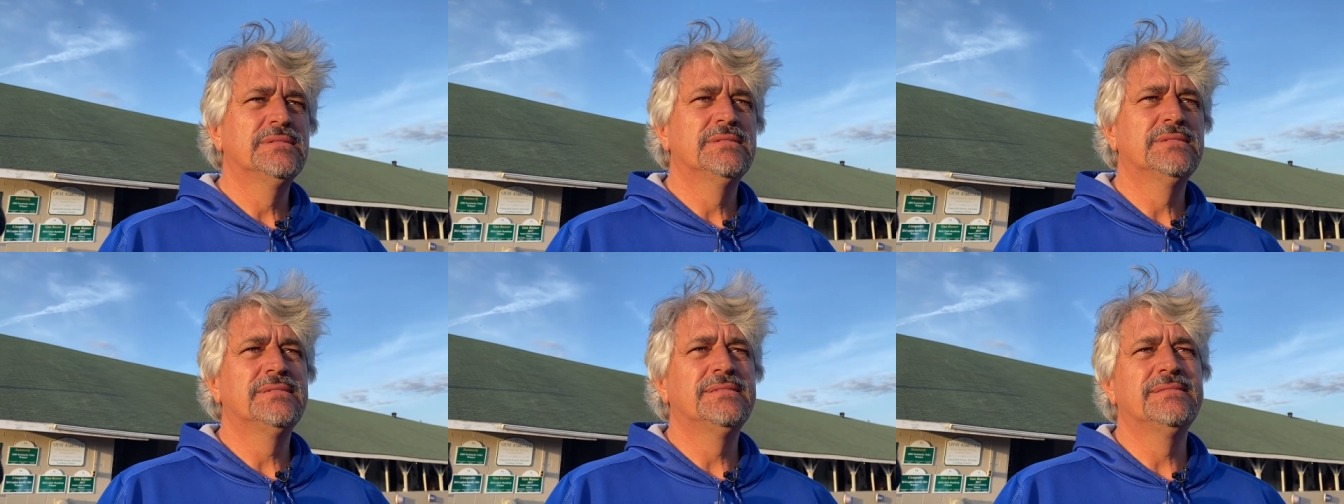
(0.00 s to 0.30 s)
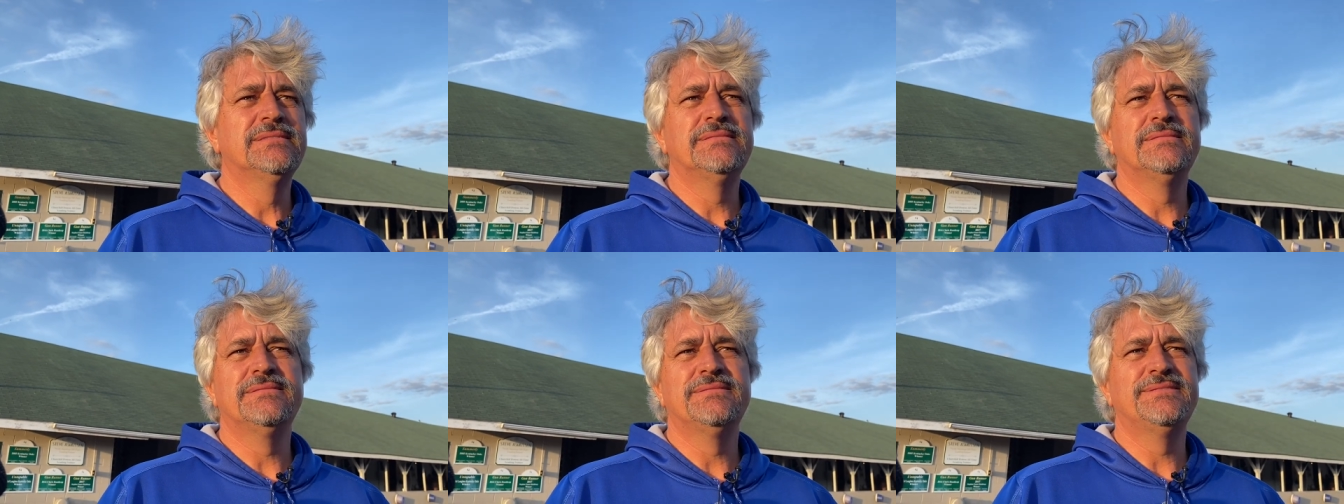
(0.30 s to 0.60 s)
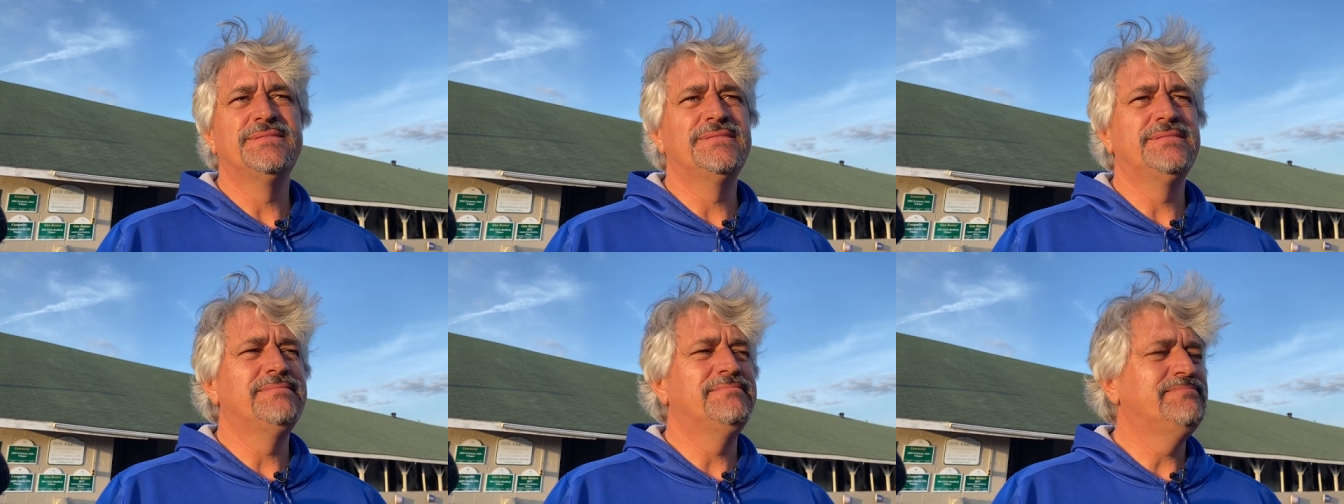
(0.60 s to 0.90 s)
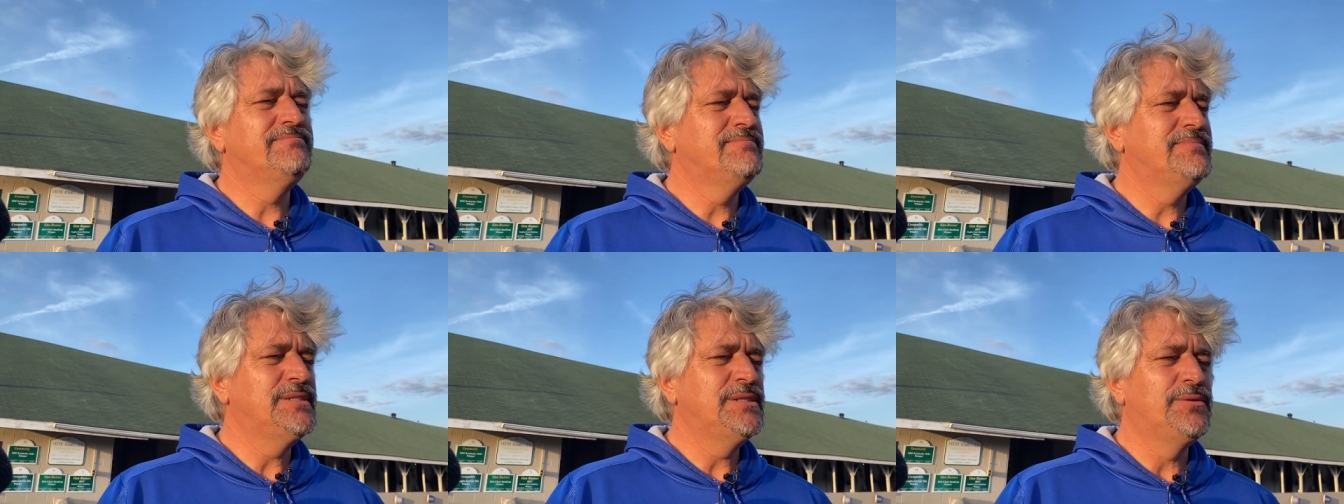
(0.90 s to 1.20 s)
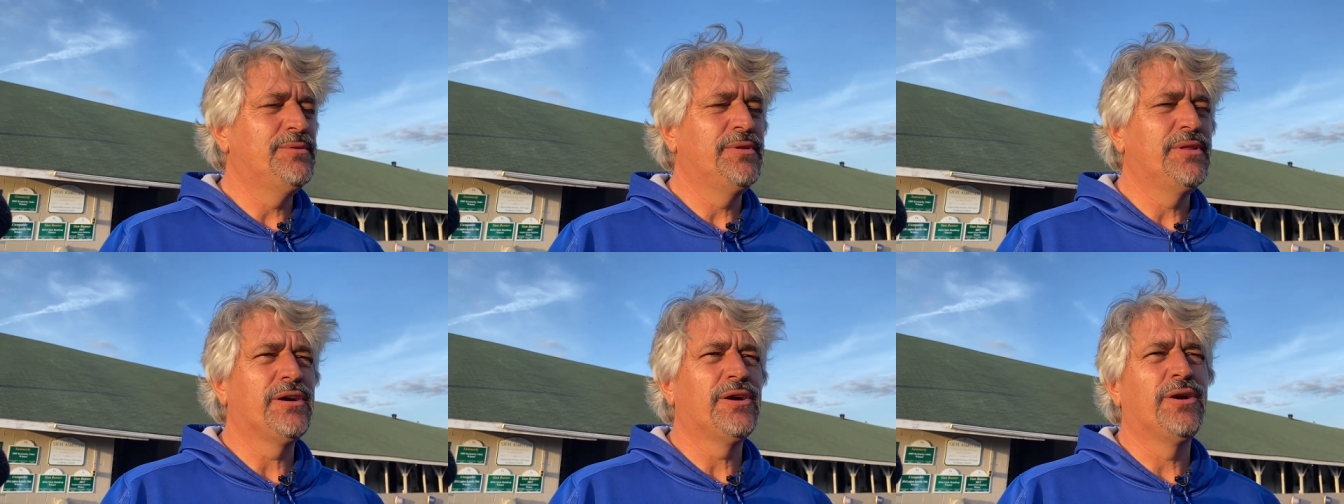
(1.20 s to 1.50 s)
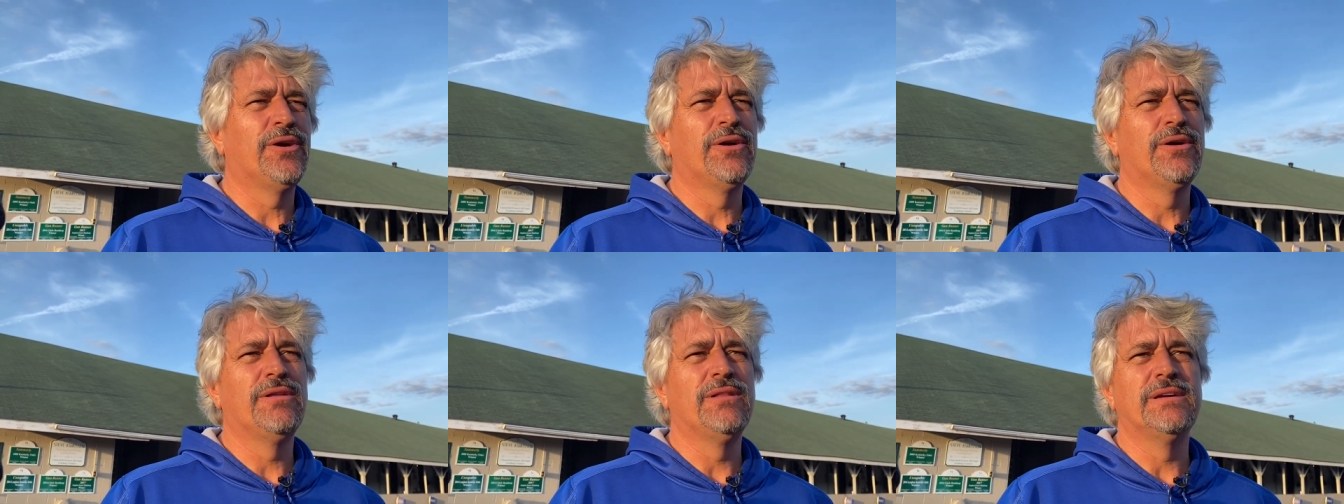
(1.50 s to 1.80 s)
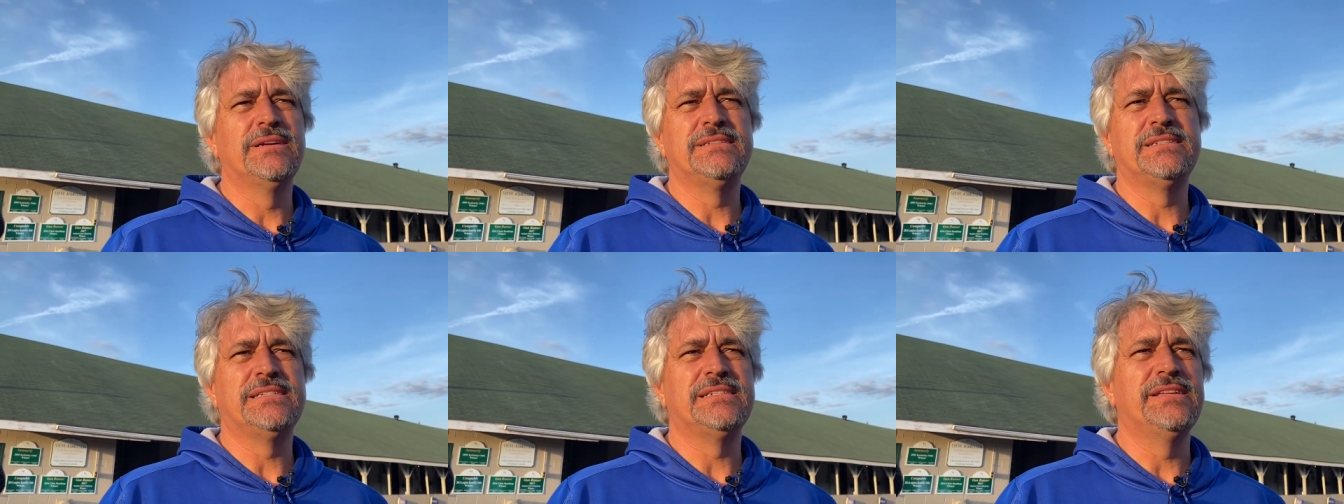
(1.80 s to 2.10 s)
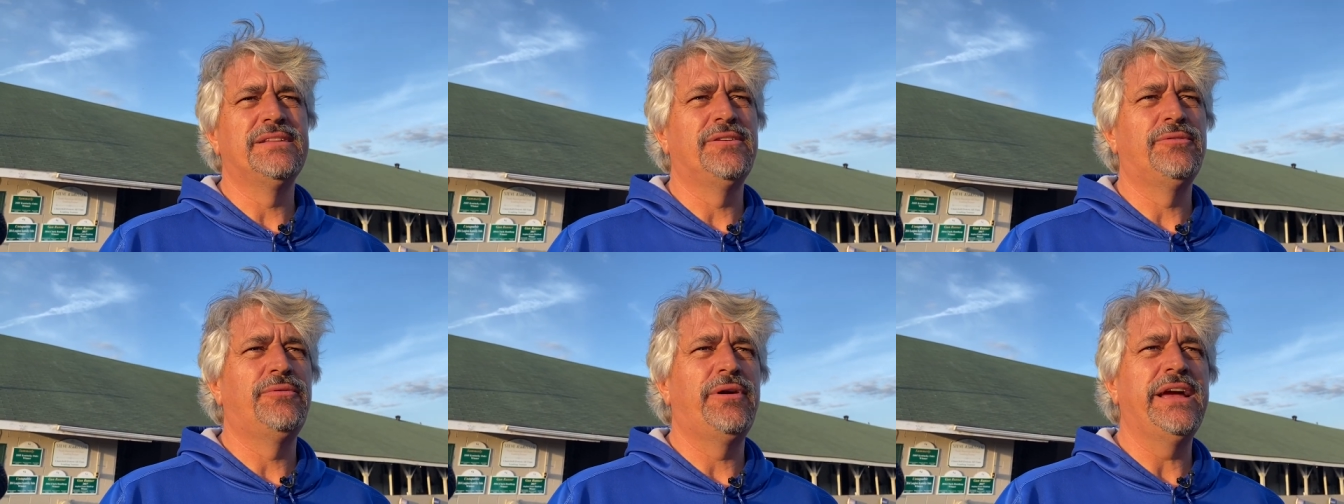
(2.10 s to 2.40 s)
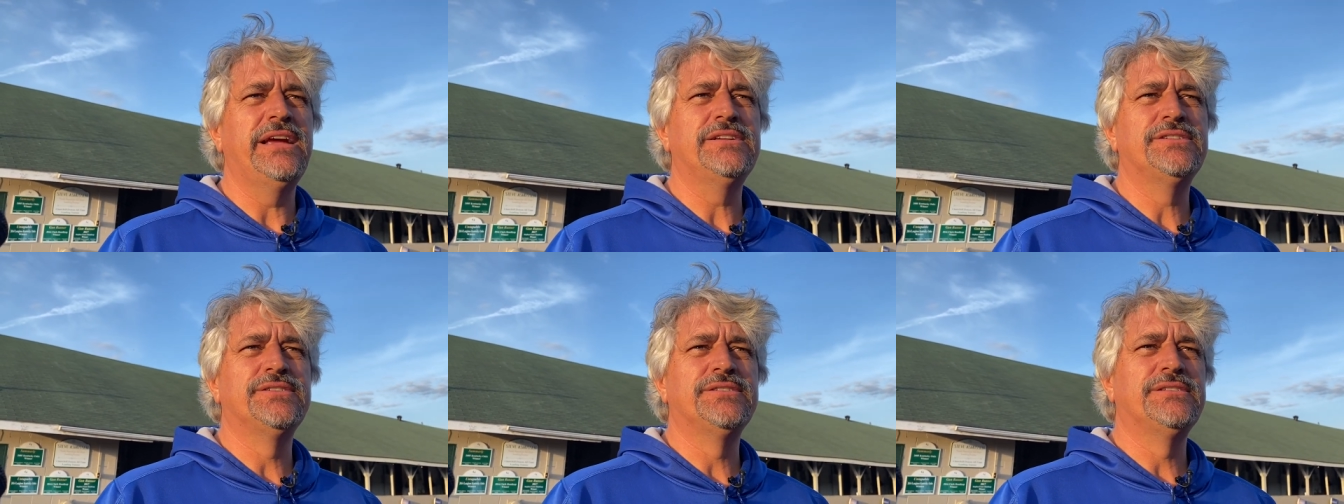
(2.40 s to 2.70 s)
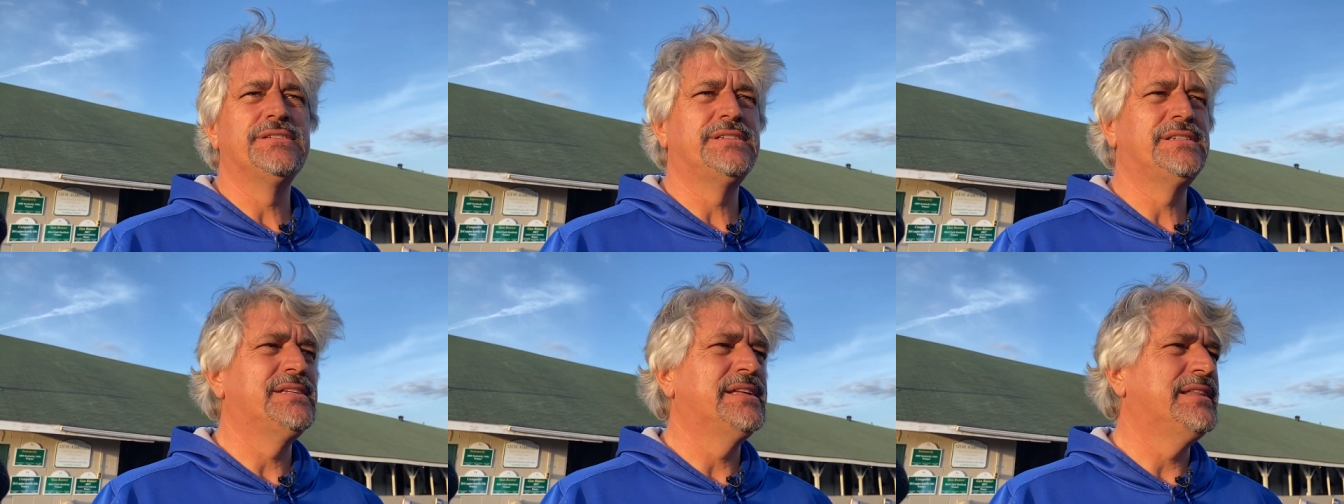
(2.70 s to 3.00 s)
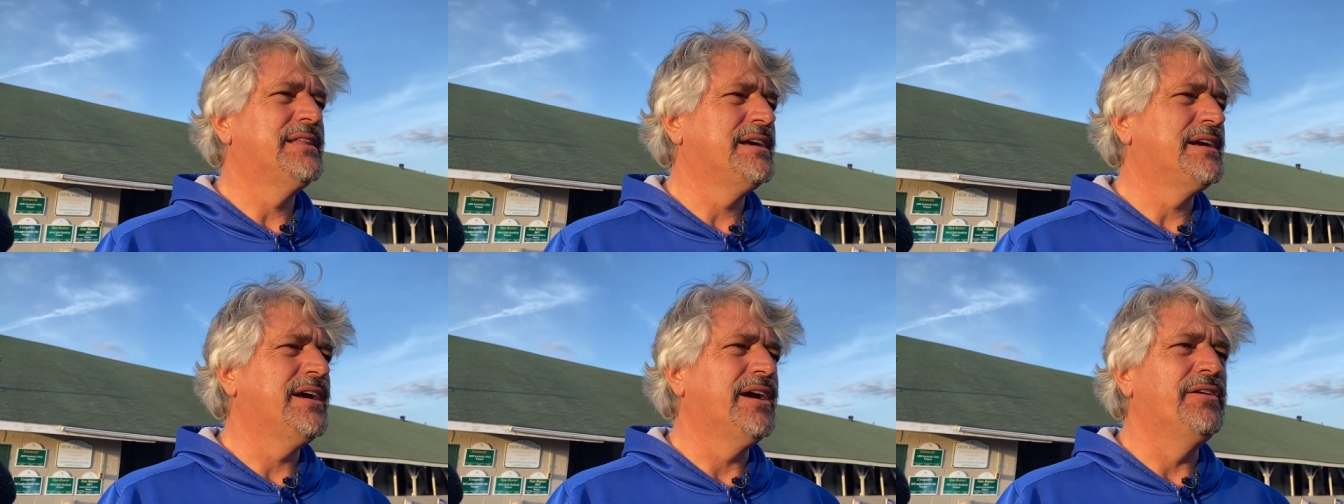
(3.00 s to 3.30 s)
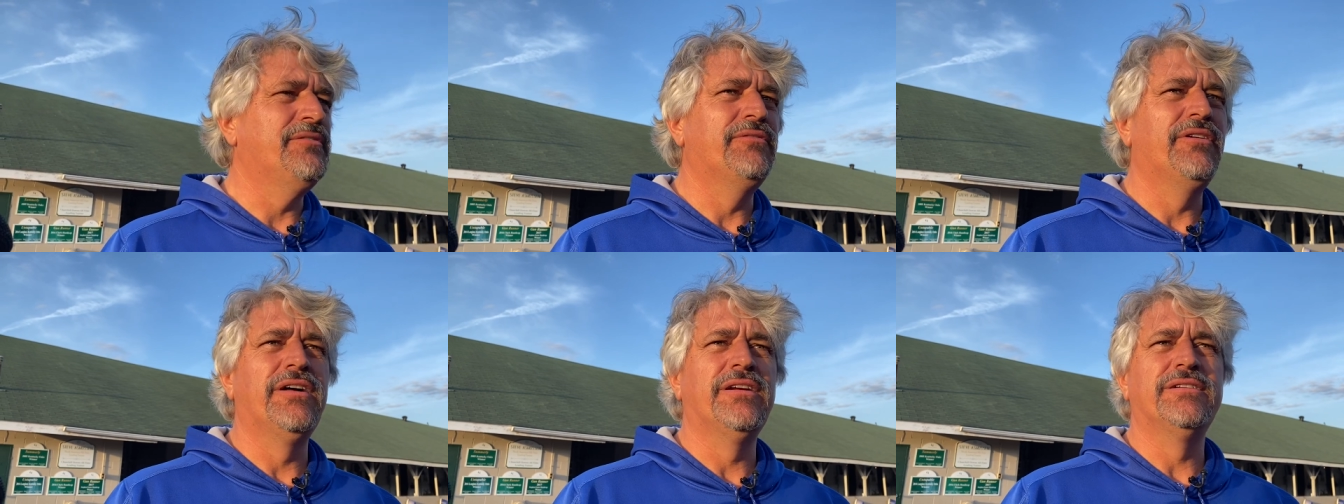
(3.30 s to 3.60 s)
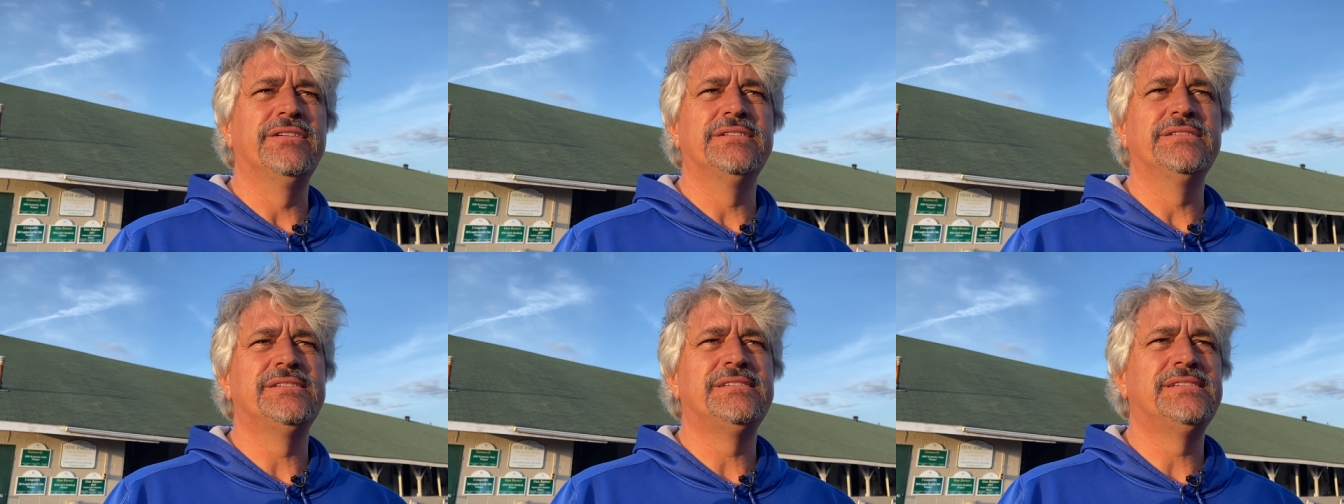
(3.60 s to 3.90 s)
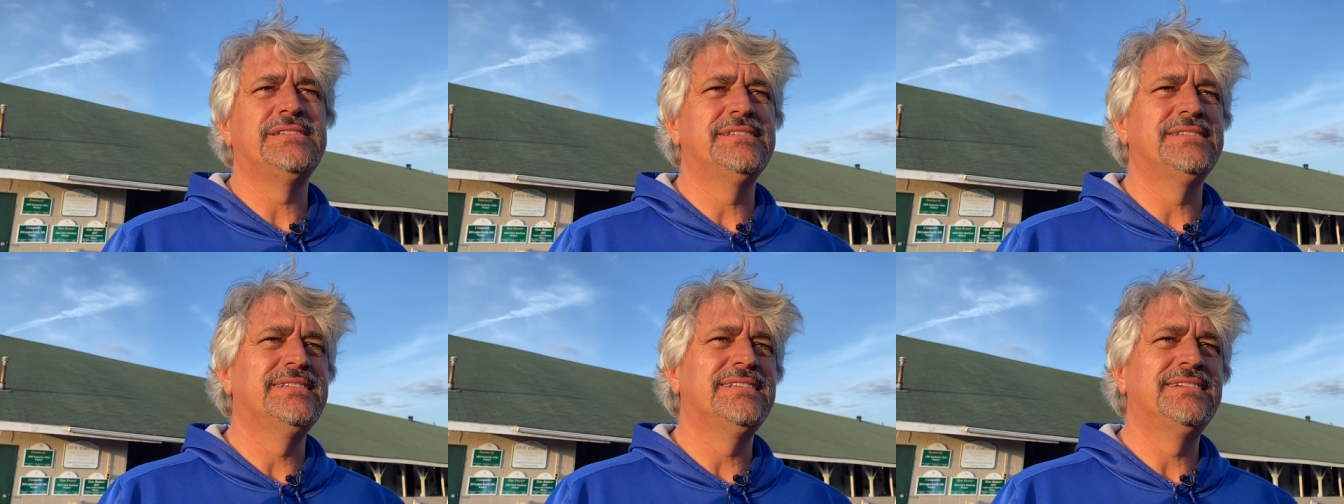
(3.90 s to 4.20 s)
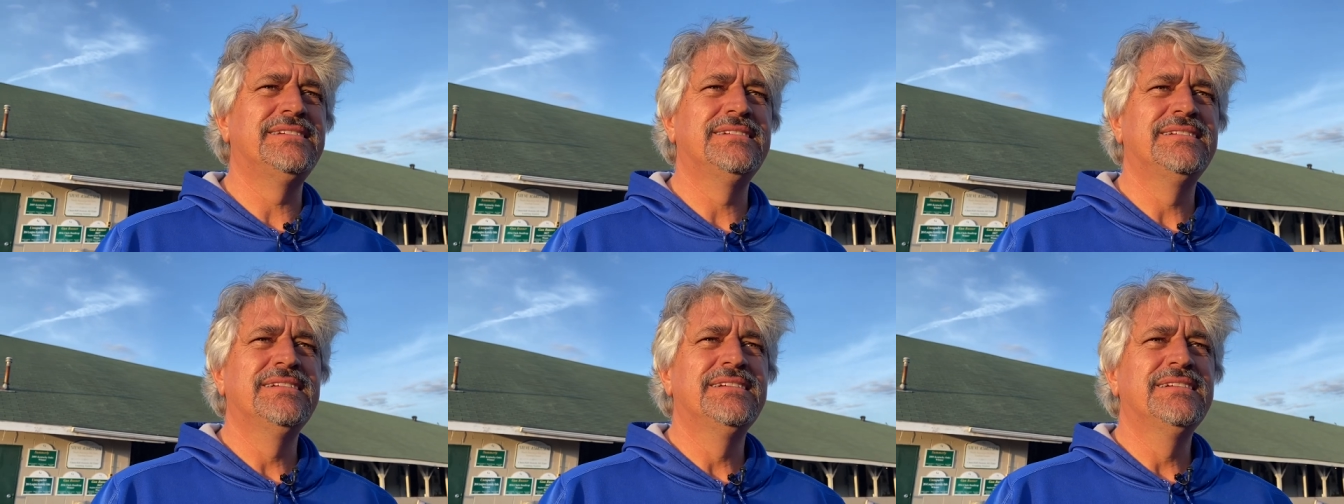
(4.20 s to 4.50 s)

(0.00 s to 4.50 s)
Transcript: the Curlins and the Rachels and the Gunrunners and the